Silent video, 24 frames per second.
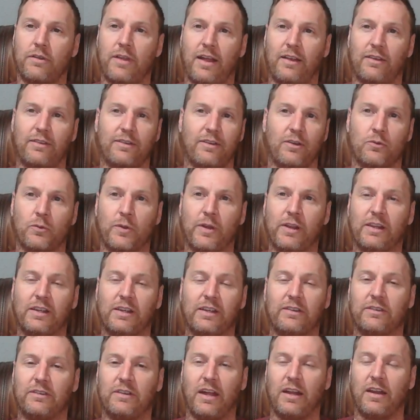That there really
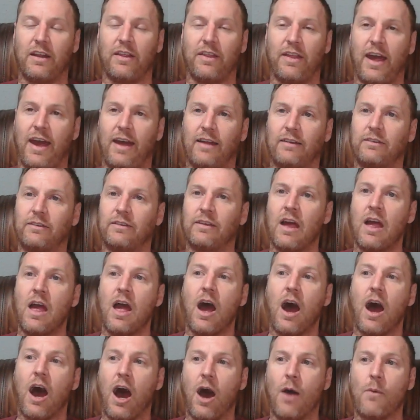is none of that.
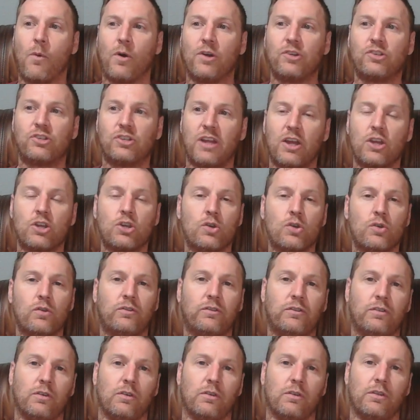Um, once you get
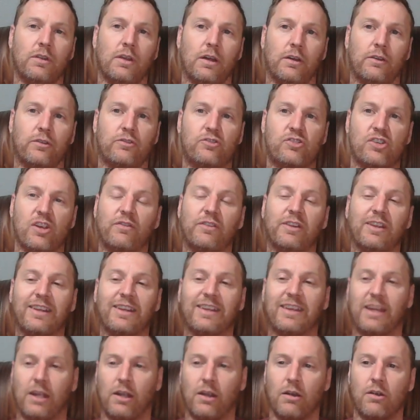used to the shifting
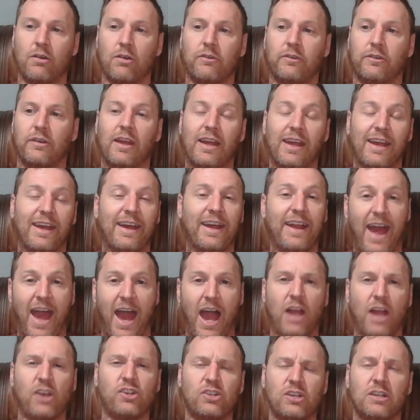gears, it
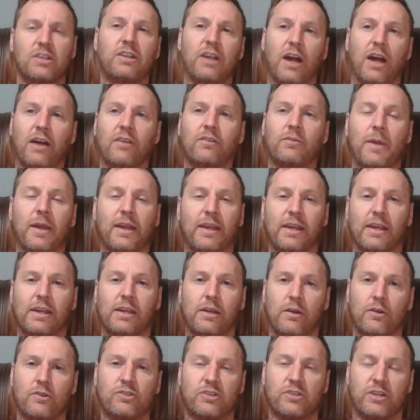actually does make a
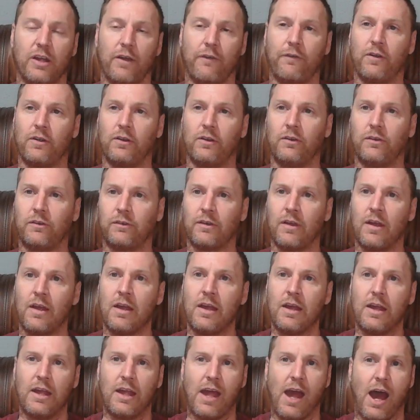huge difference.
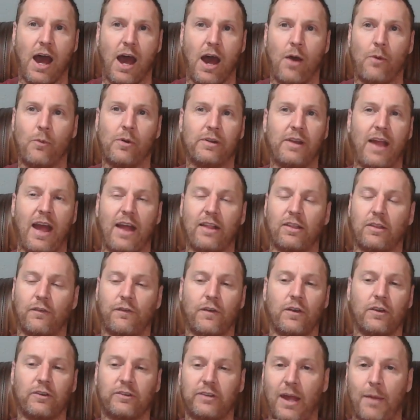Uh, when at the
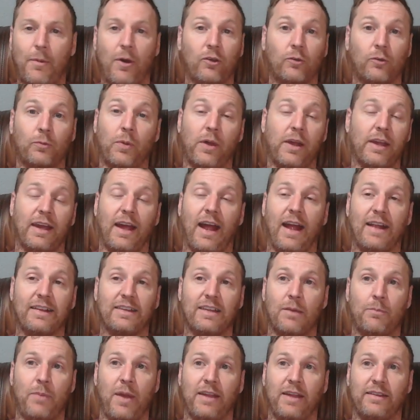first time I was playing it, I
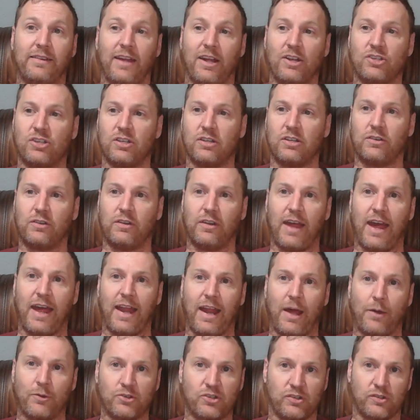didn't pay attention to that.
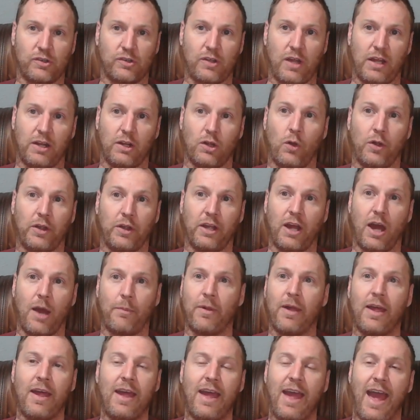I was just kind of going
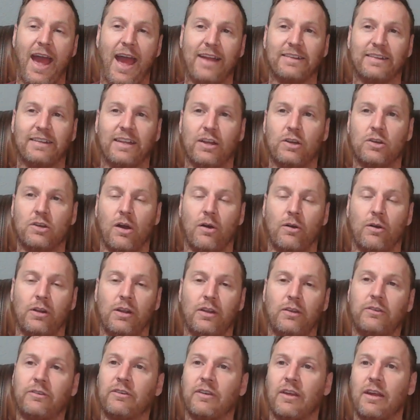up and didn't
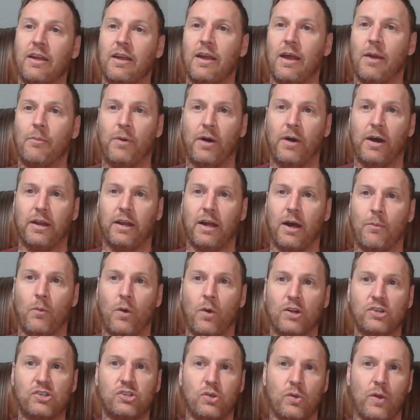notice. But um,
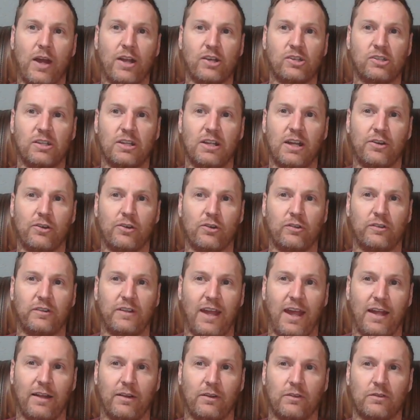once you actually
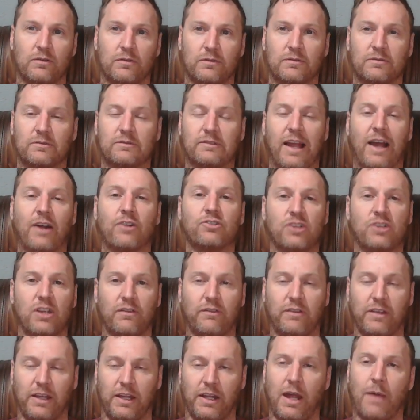understand
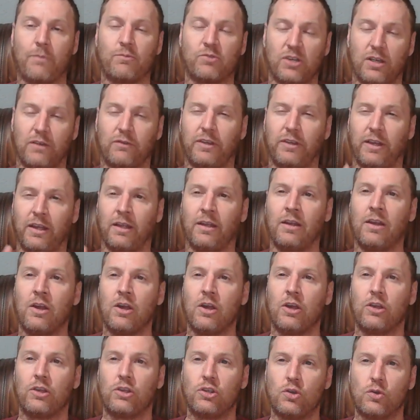downshifting and upshifting,
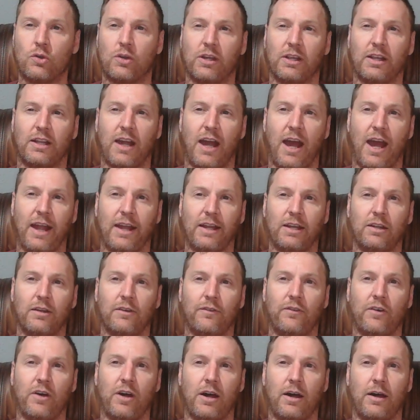you can kind
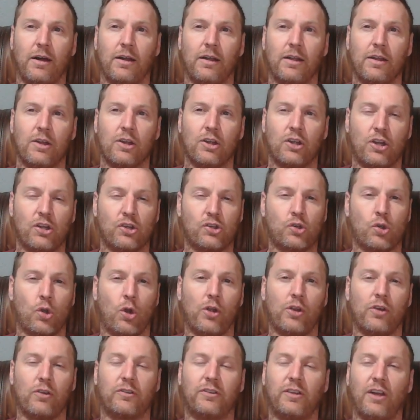of uh,
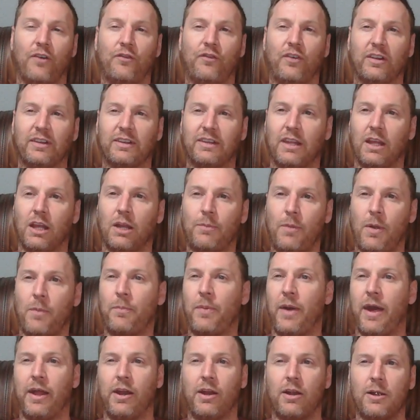control yourself a little bit
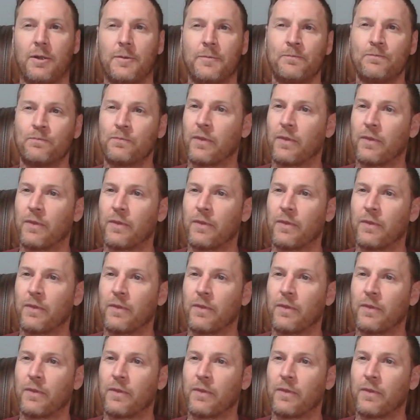better.